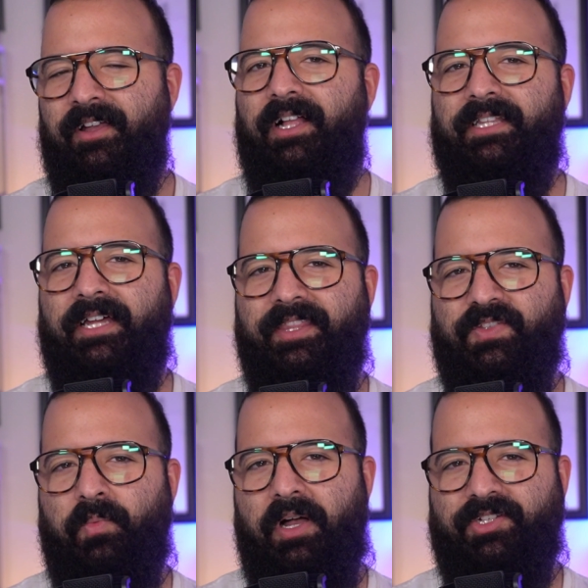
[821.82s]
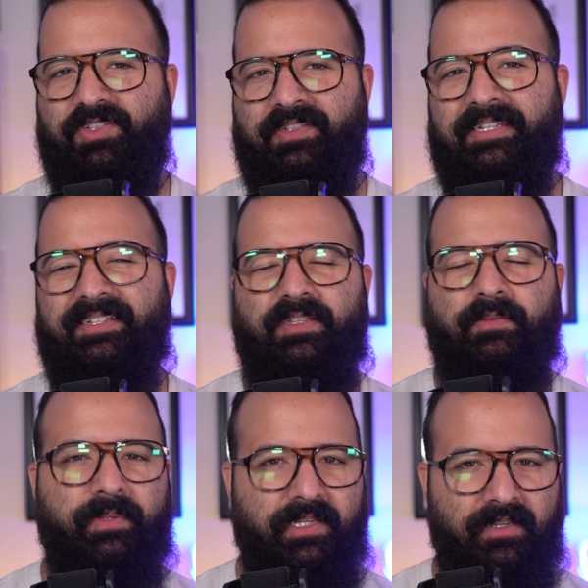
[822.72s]
a lot of these watches need to
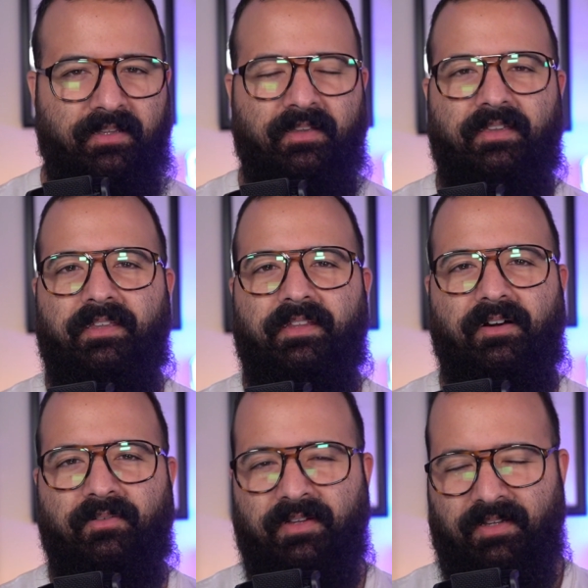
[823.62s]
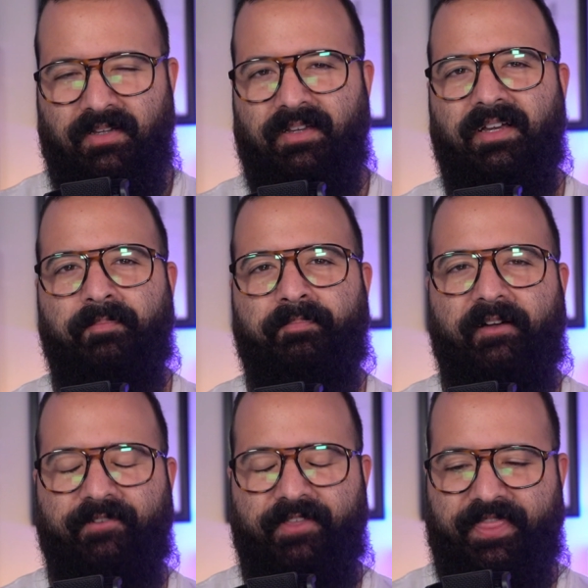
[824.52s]
be, you know,
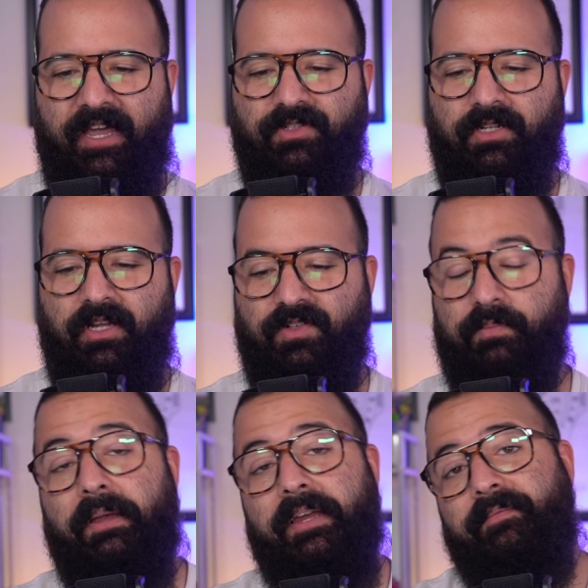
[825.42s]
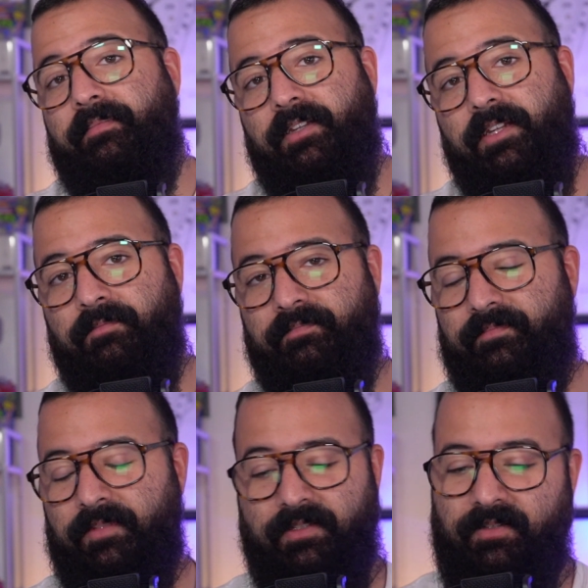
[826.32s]
above $1,000. But, you know,
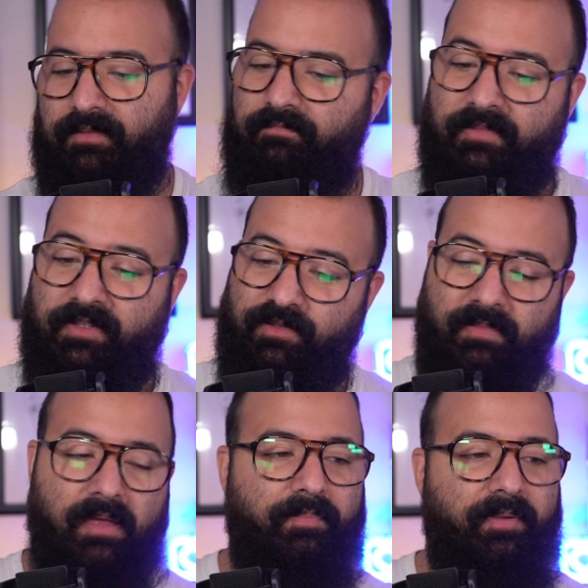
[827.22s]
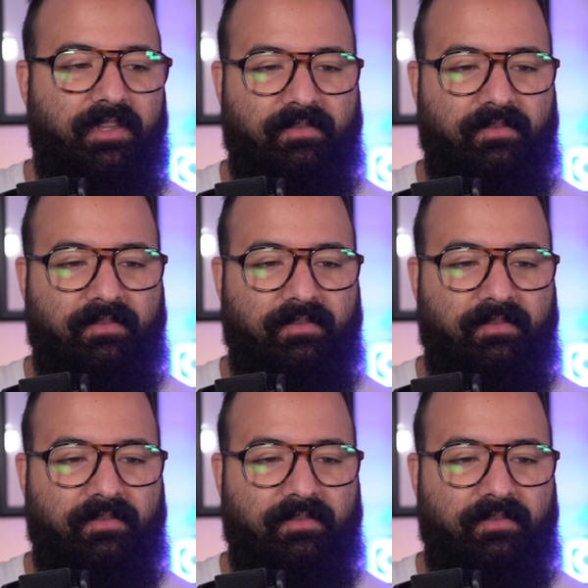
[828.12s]
it's just my opinion.